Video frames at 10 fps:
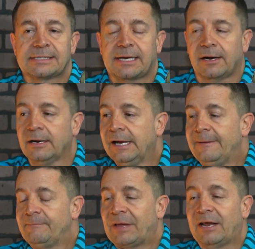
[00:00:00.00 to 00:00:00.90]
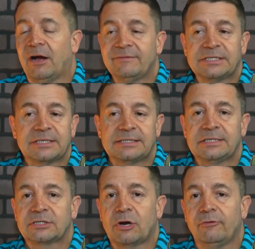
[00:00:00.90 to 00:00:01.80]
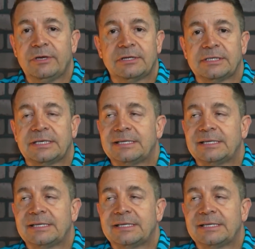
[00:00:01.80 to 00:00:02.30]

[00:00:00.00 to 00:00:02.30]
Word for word: there and obviously since covid the,